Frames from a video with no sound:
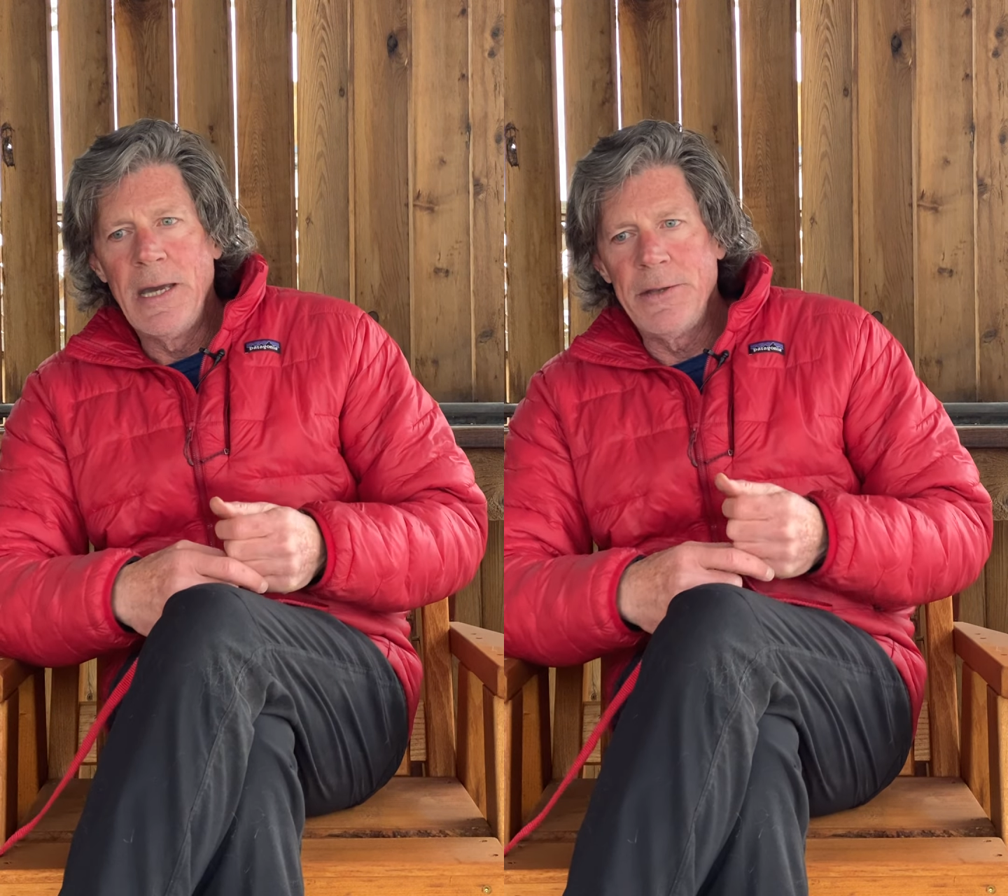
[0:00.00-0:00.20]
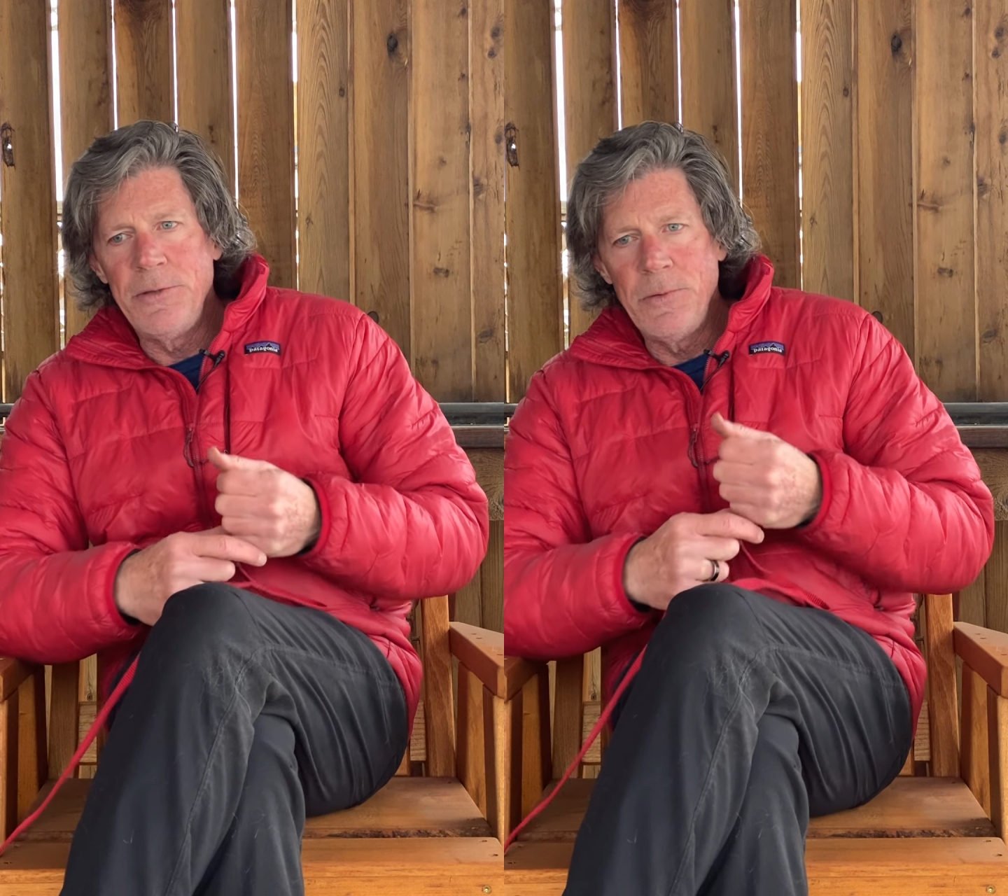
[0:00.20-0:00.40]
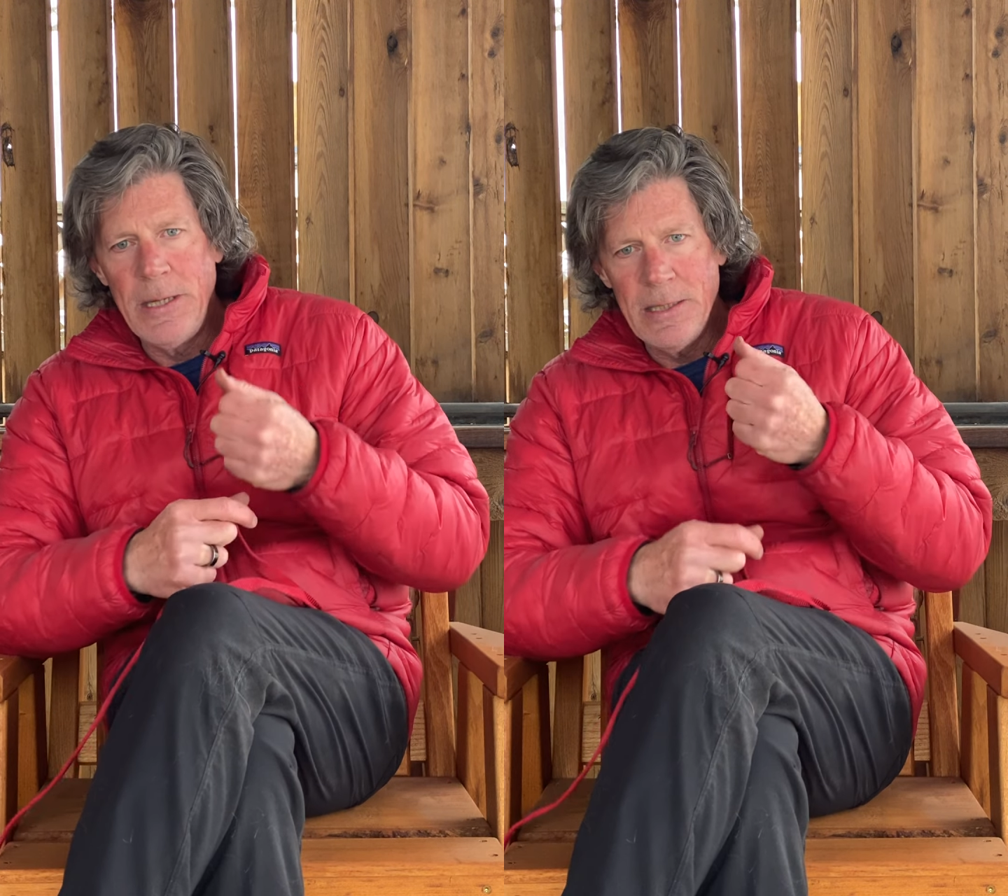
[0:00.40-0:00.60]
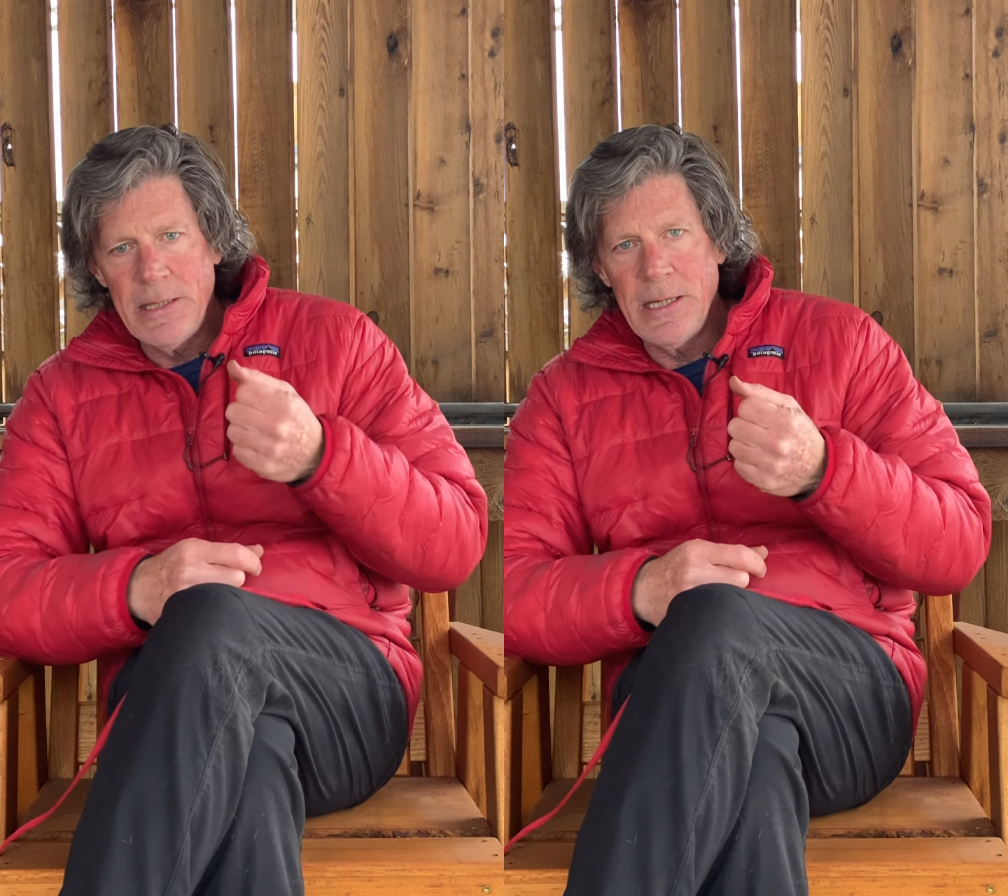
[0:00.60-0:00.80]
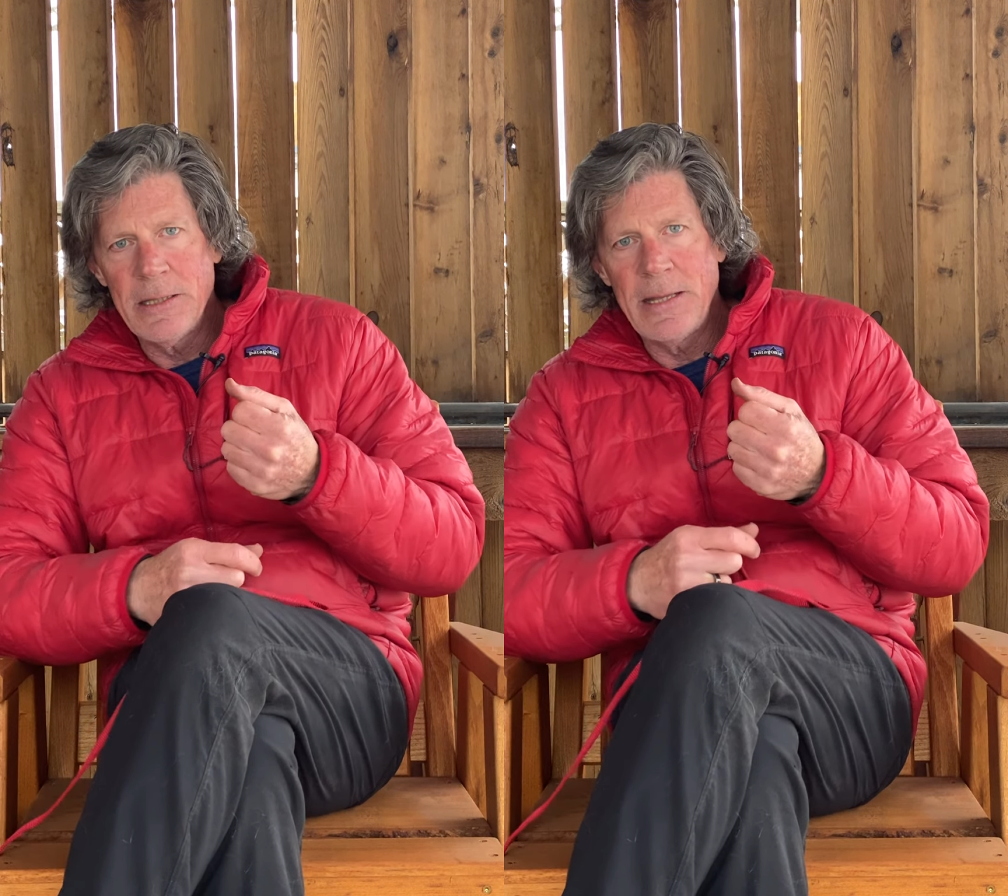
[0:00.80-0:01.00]
and you hit
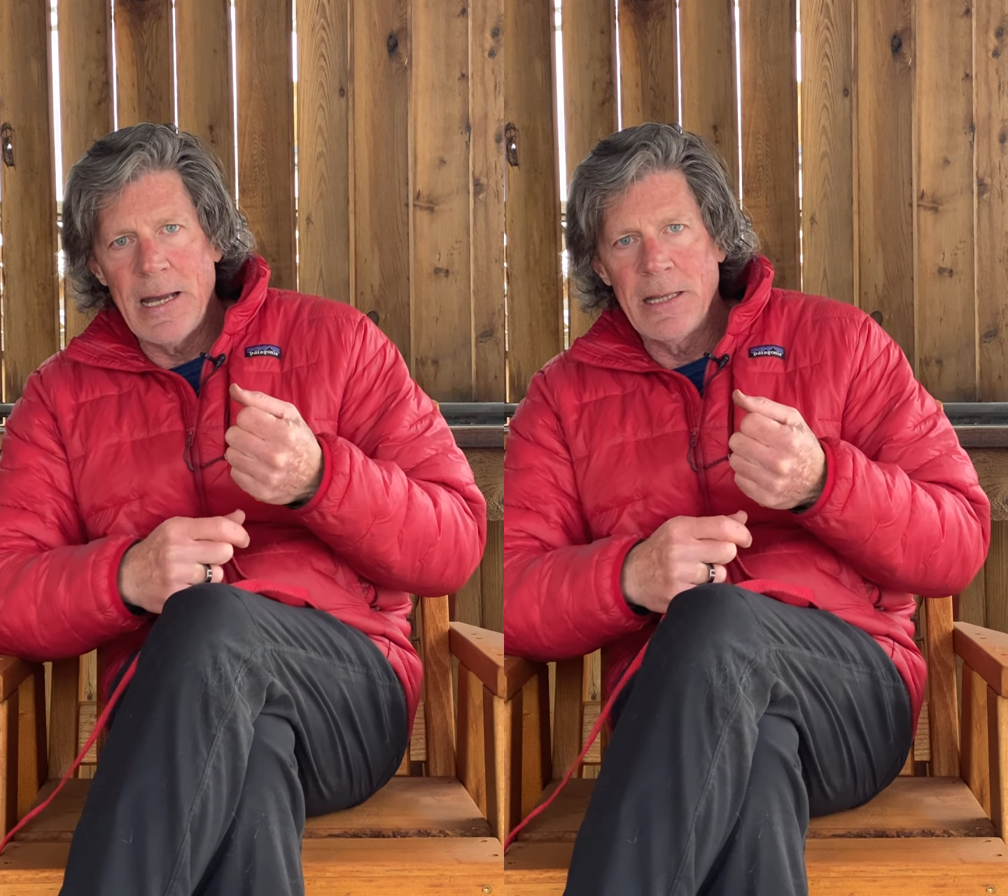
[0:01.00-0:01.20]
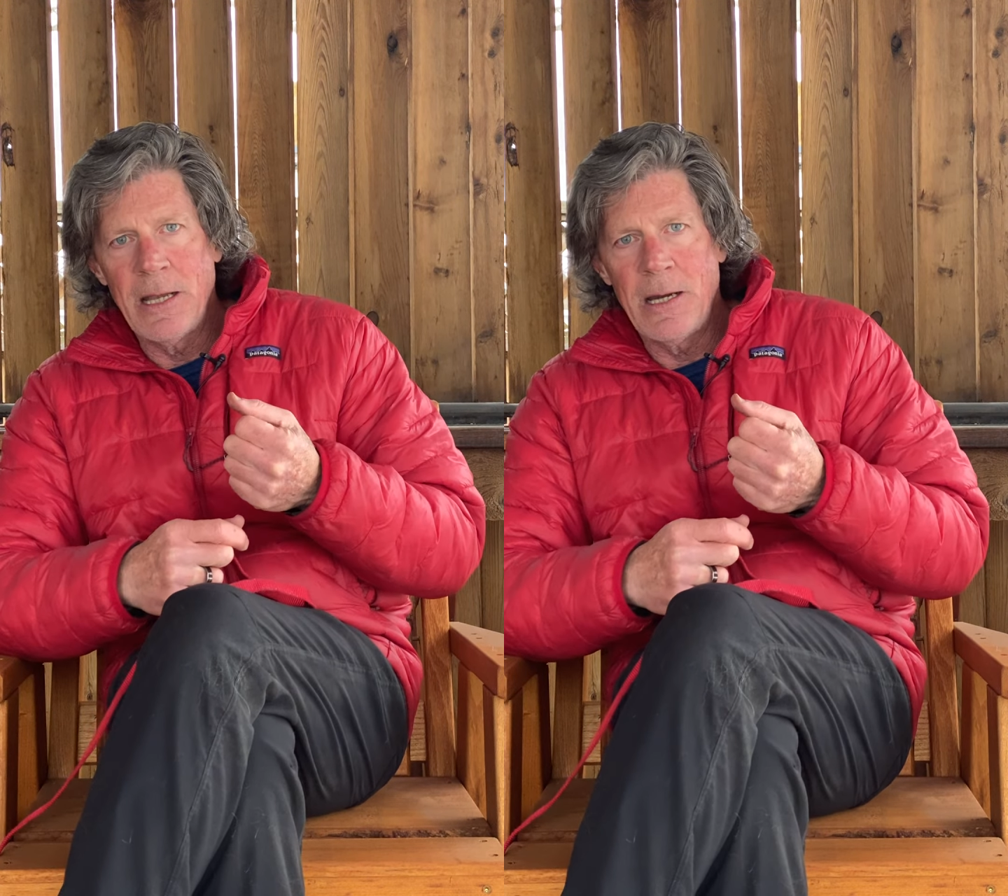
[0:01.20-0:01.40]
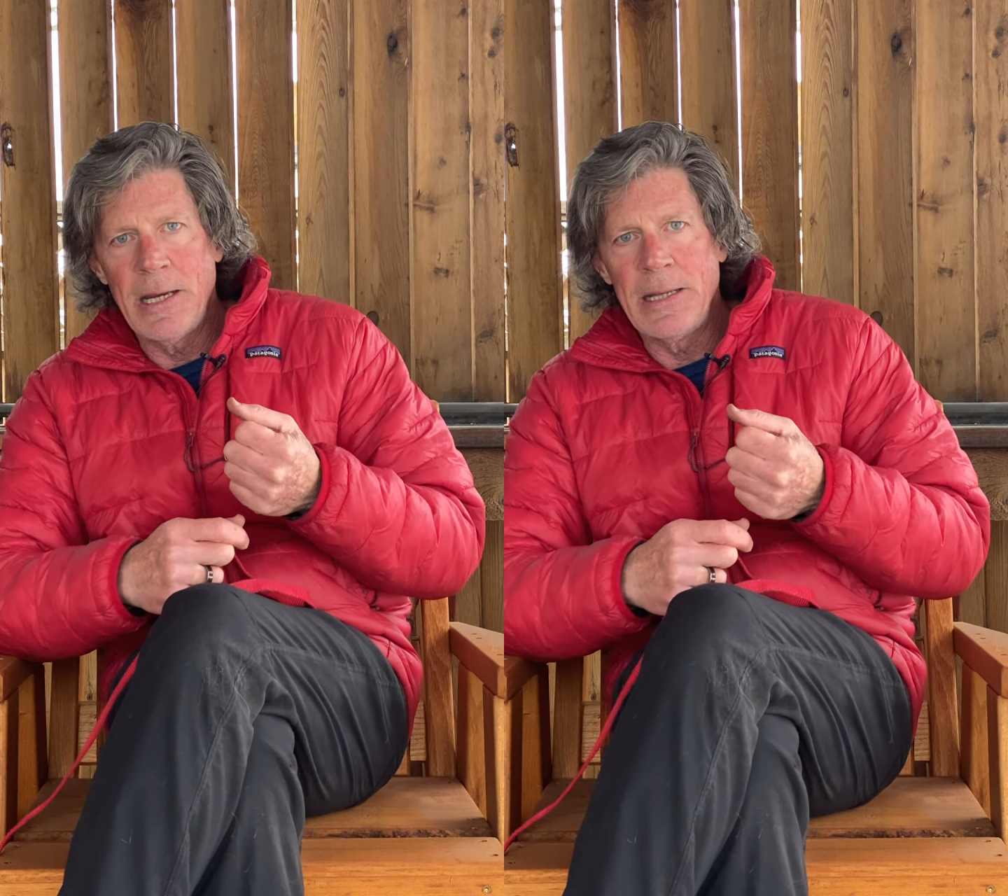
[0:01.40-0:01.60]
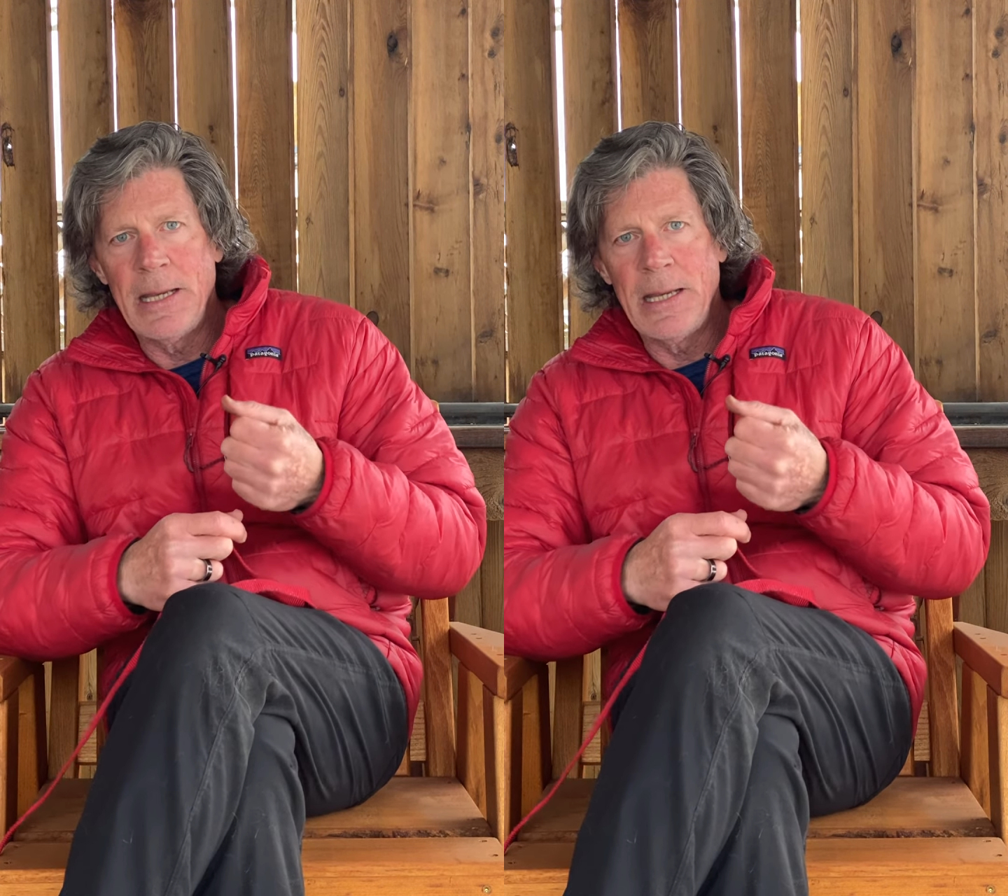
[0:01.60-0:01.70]
the end of that line,